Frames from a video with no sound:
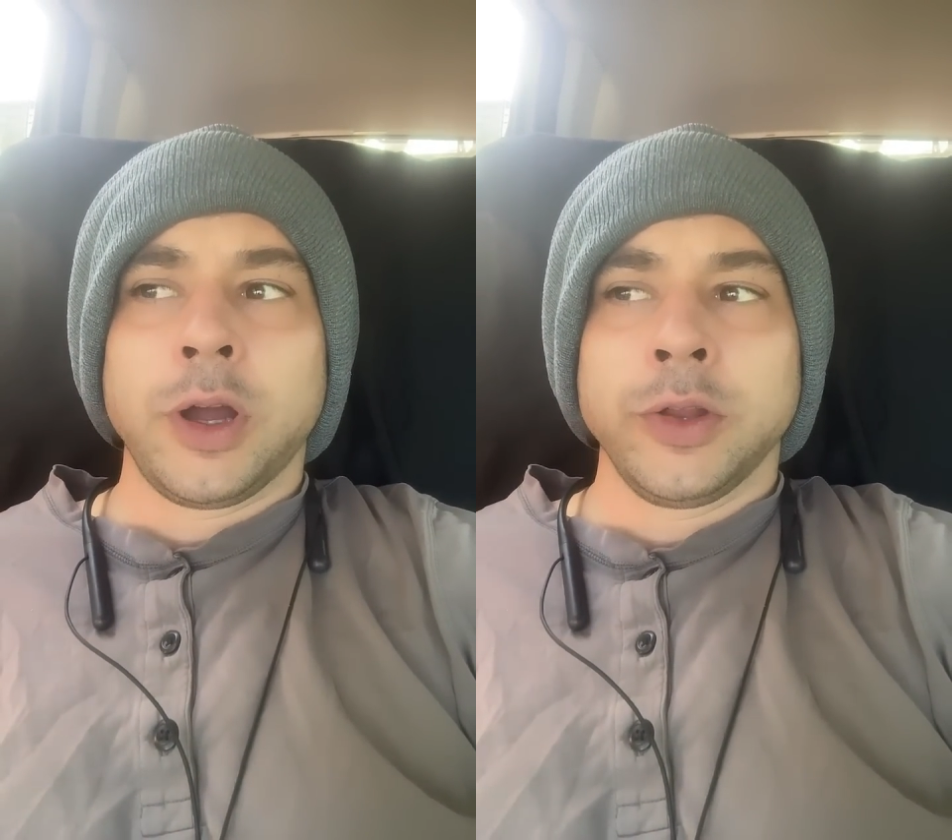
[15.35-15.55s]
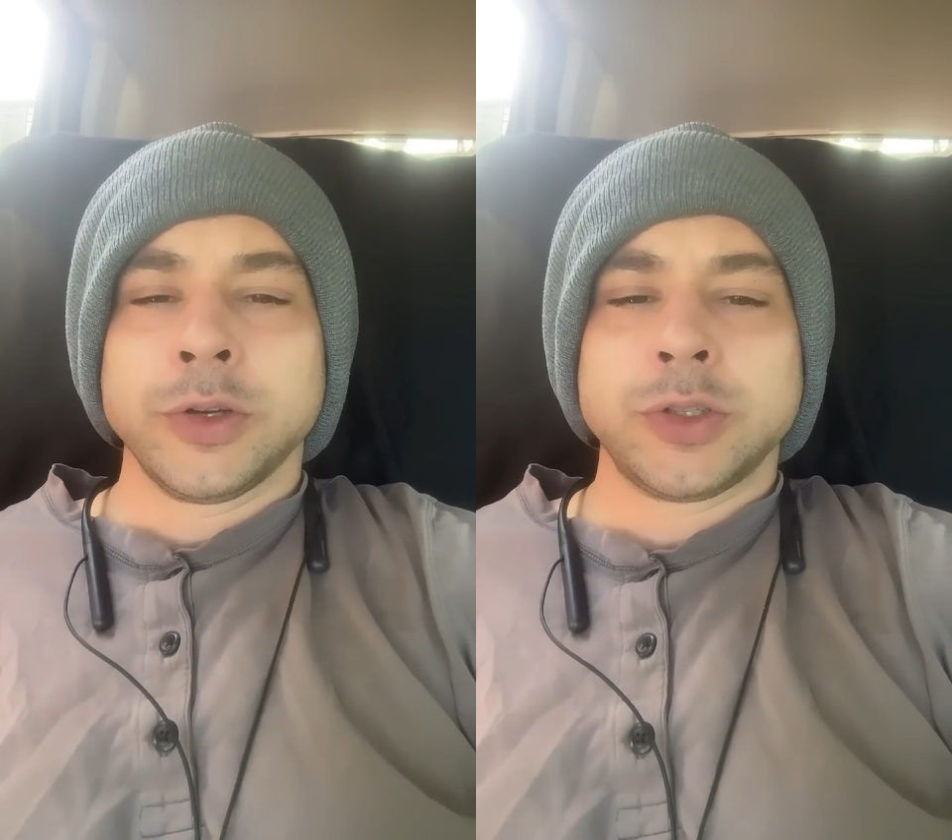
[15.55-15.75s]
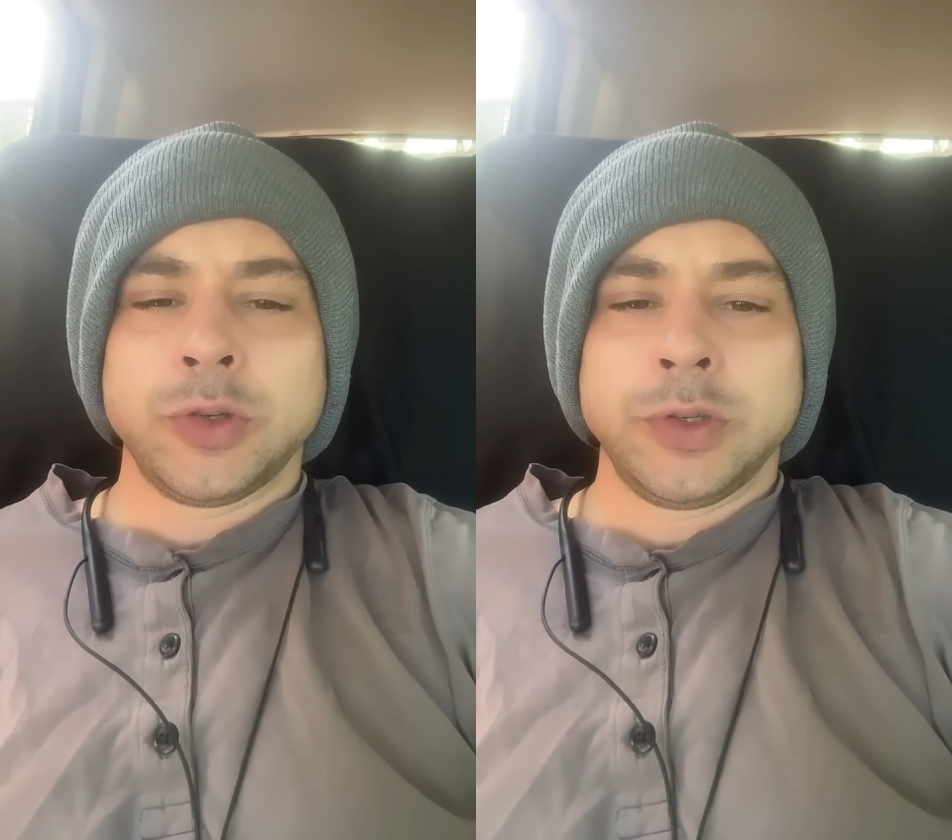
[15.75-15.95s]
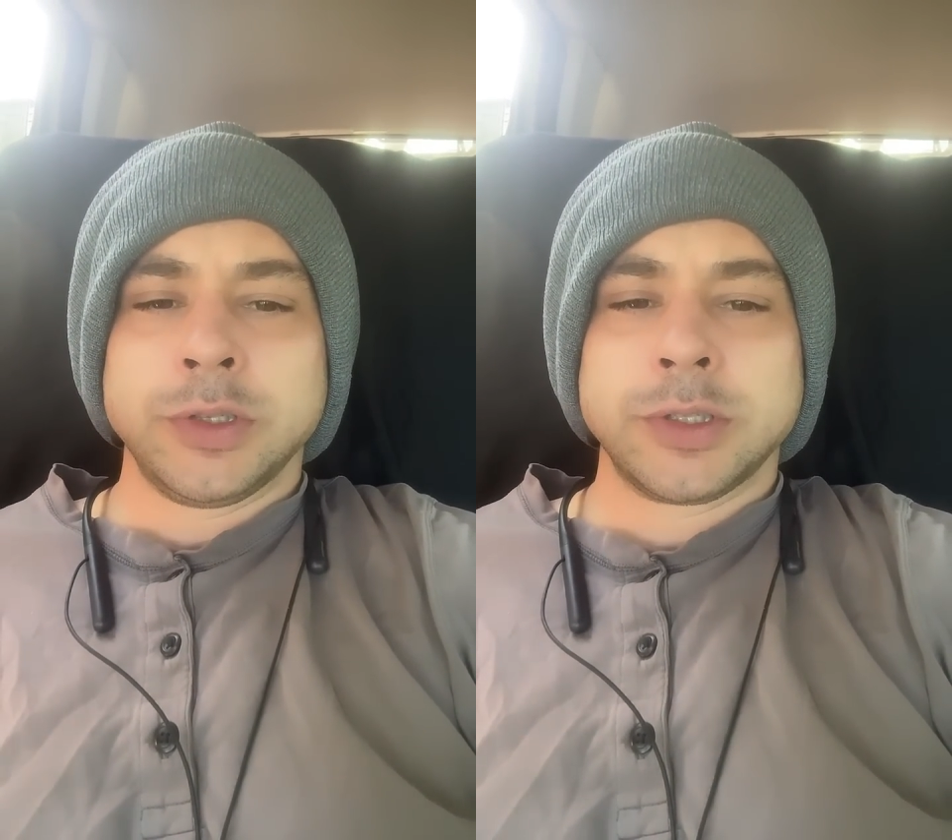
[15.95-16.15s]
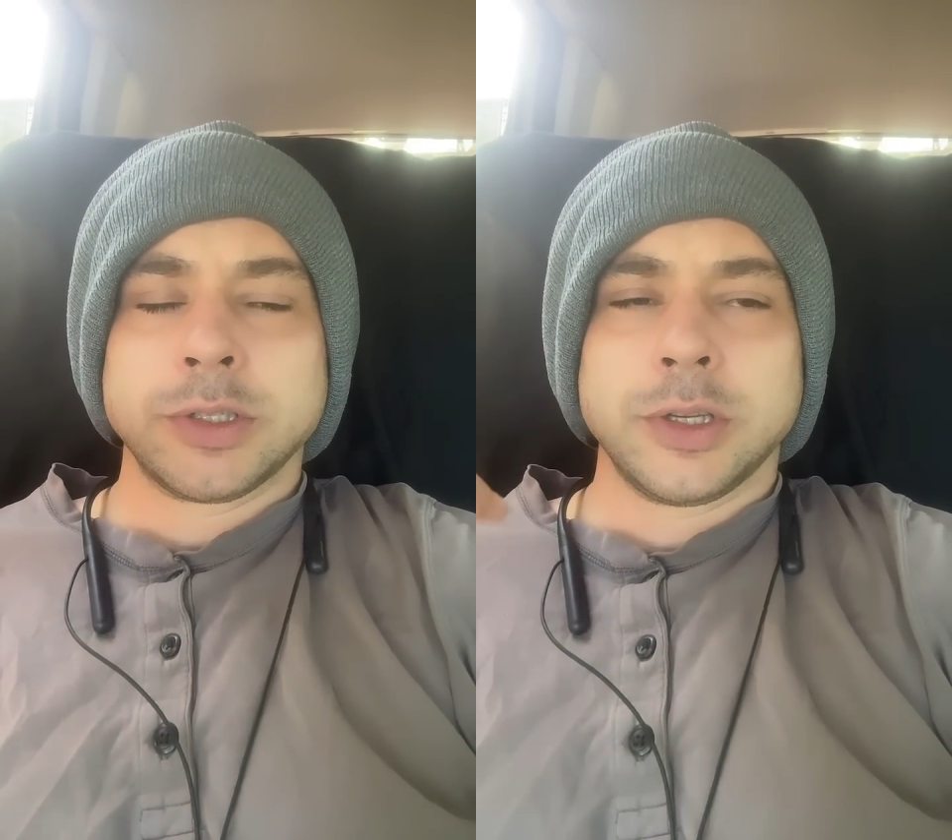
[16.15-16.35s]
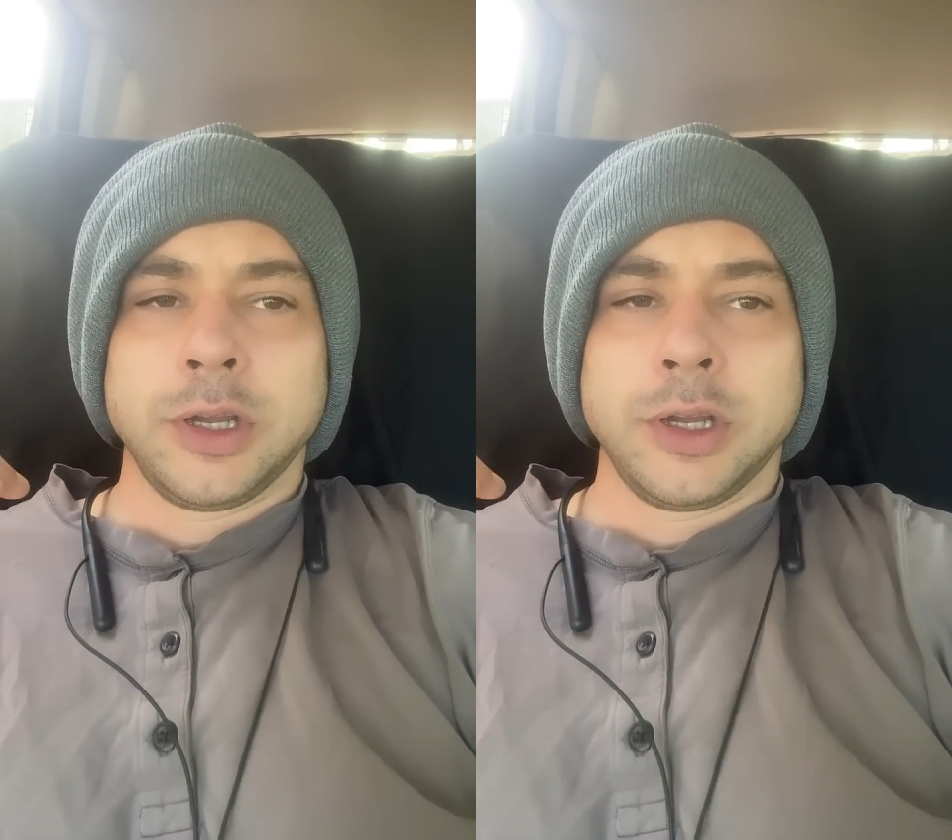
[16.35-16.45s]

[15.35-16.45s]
other students,